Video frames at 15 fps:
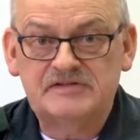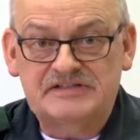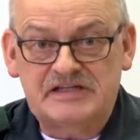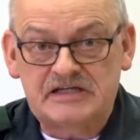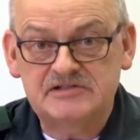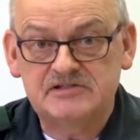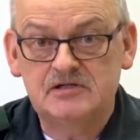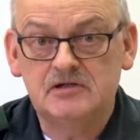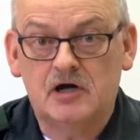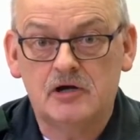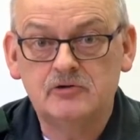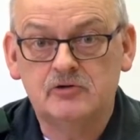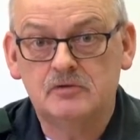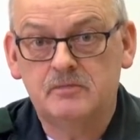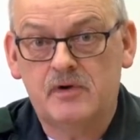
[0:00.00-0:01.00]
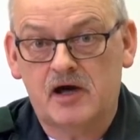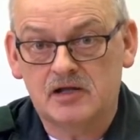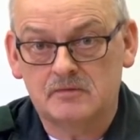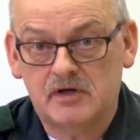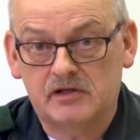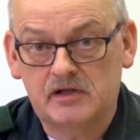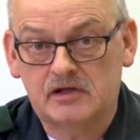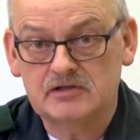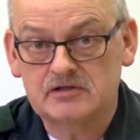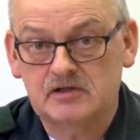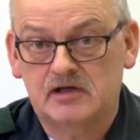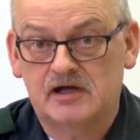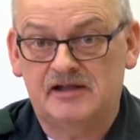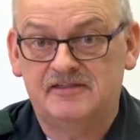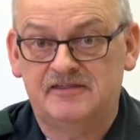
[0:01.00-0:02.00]
1,600 paramedics
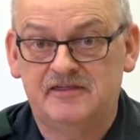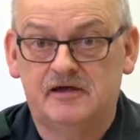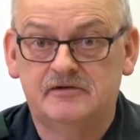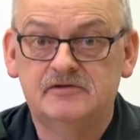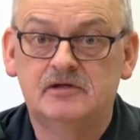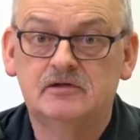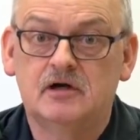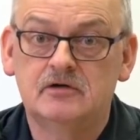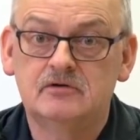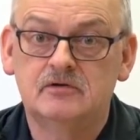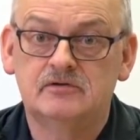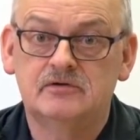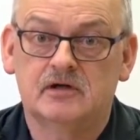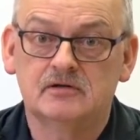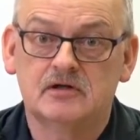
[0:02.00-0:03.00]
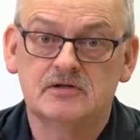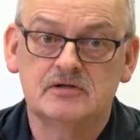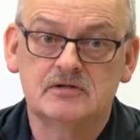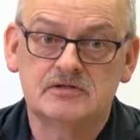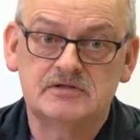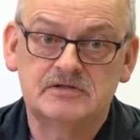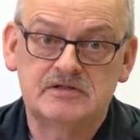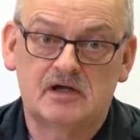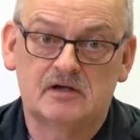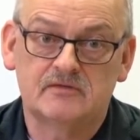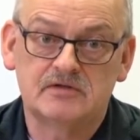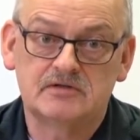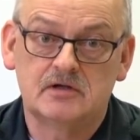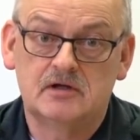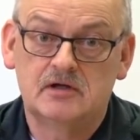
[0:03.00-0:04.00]
and 1,300 technicians in
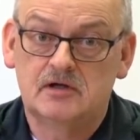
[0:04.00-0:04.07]
service